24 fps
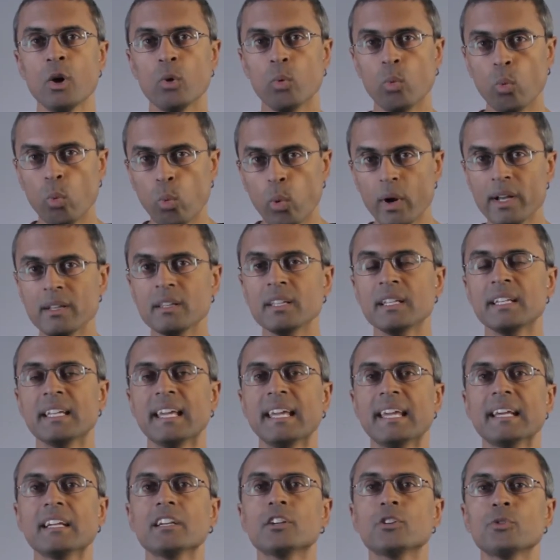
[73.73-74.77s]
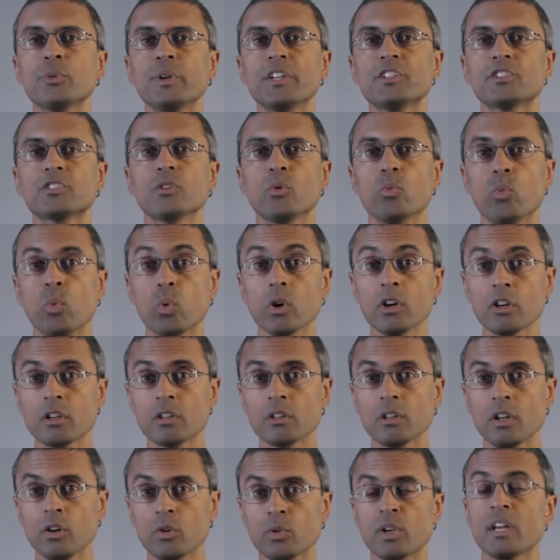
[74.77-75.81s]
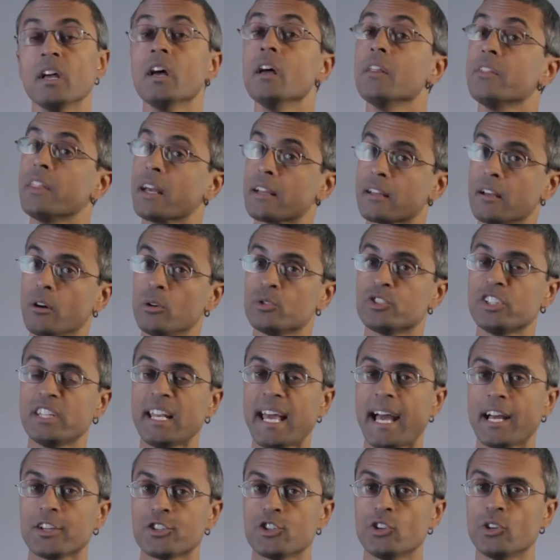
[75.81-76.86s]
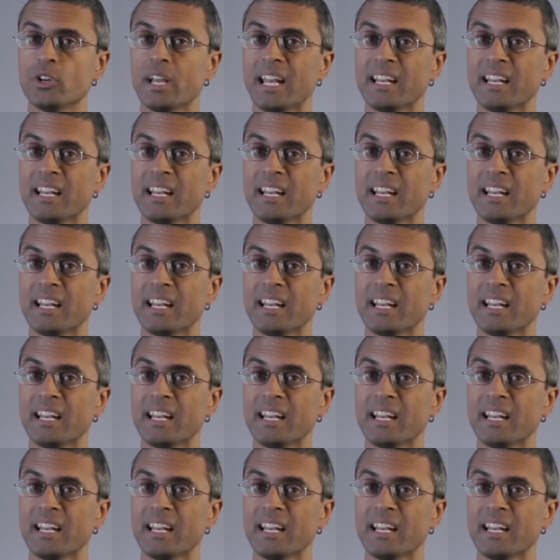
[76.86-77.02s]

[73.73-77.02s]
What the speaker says: will it increase the workload that goes in Azure?